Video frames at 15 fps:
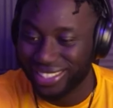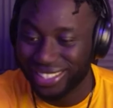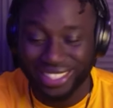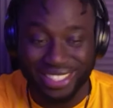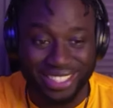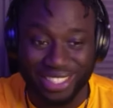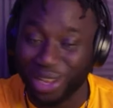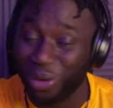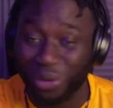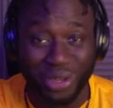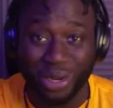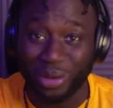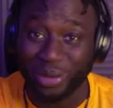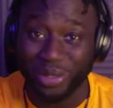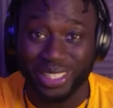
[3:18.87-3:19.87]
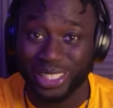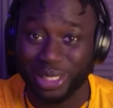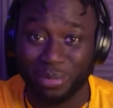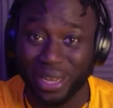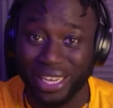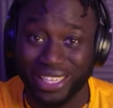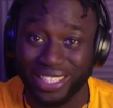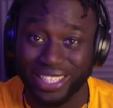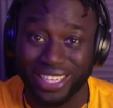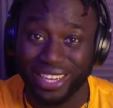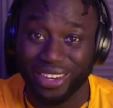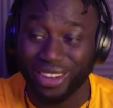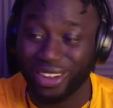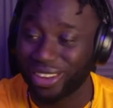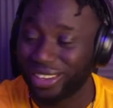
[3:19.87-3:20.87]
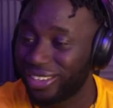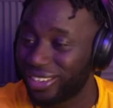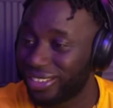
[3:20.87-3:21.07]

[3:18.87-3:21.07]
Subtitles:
This is not what I was expecting at all.